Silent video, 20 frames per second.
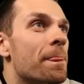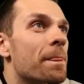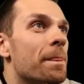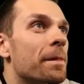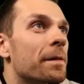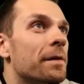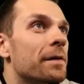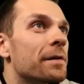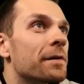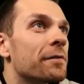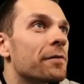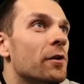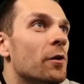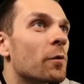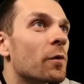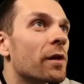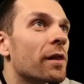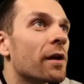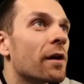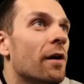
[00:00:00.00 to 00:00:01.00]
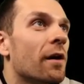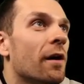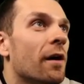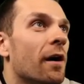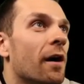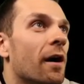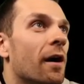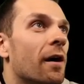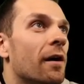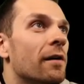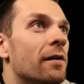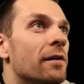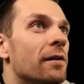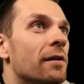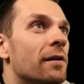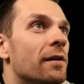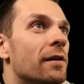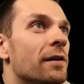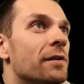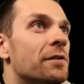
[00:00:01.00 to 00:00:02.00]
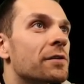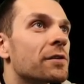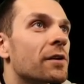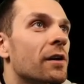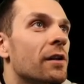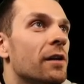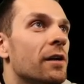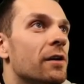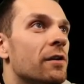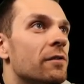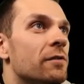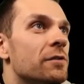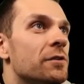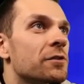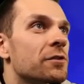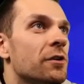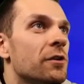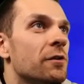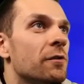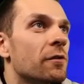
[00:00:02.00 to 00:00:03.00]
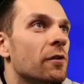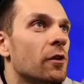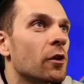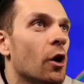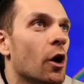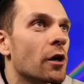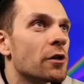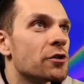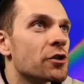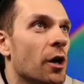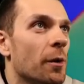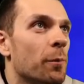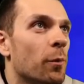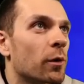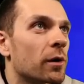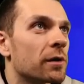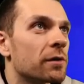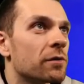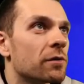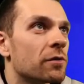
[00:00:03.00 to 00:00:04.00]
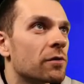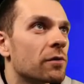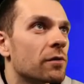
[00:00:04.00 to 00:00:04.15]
I don't even know where they are. Just gotta like, just gonna launch upwards.